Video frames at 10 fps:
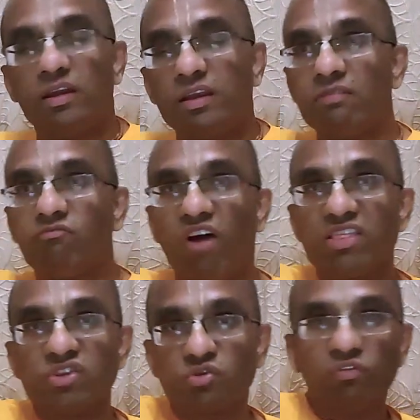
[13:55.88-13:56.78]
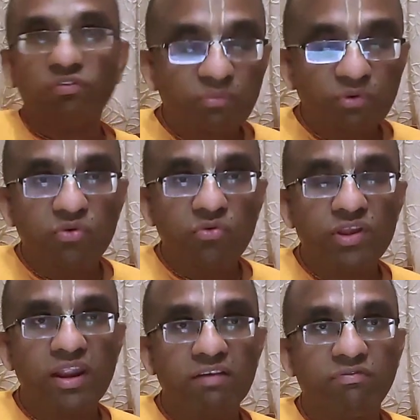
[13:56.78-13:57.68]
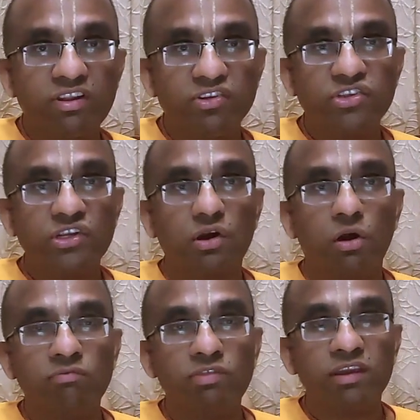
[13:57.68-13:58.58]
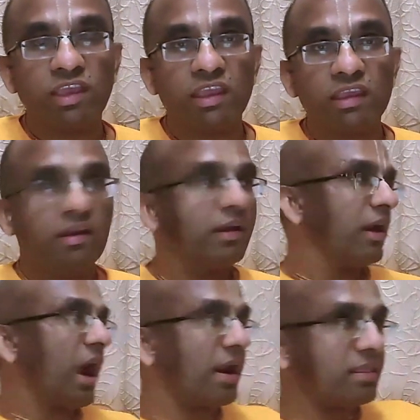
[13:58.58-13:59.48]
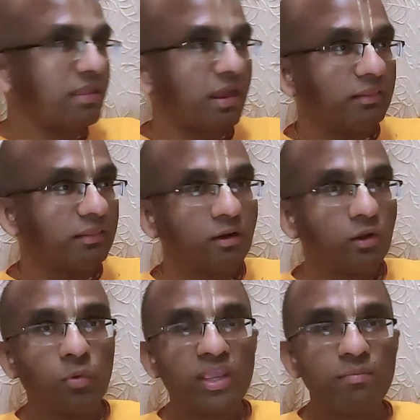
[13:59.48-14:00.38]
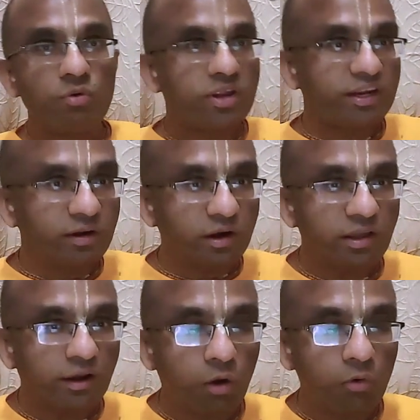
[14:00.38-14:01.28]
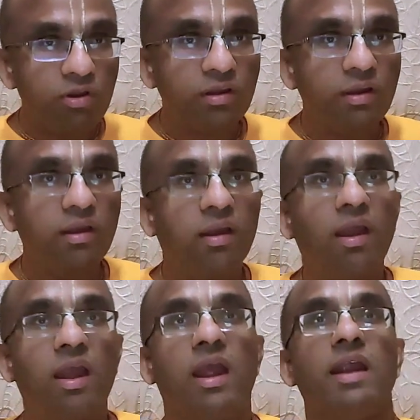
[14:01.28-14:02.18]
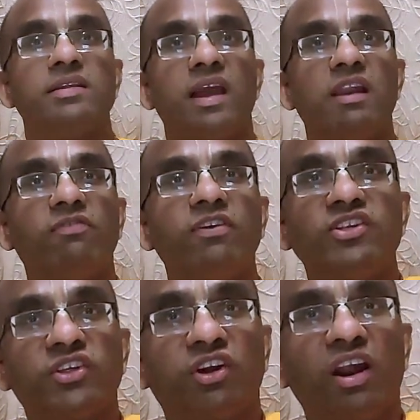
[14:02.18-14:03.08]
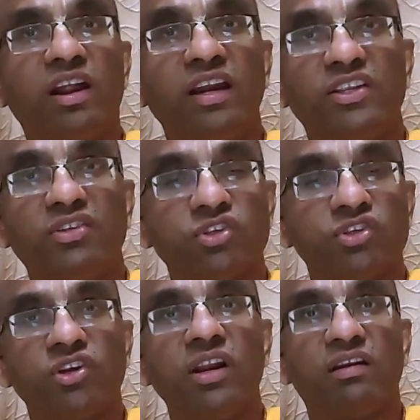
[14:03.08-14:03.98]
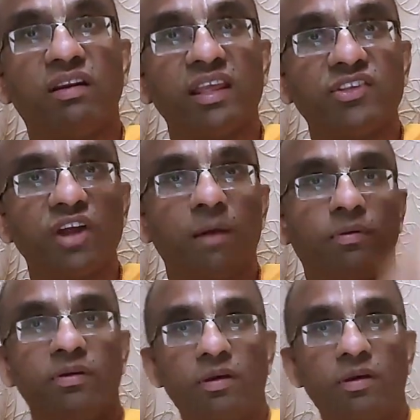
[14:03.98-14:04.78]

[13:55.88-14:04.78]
In one swift move, he had finished off the king, and in another quick move, he turned around, and the elephant's trunk had, was still raised up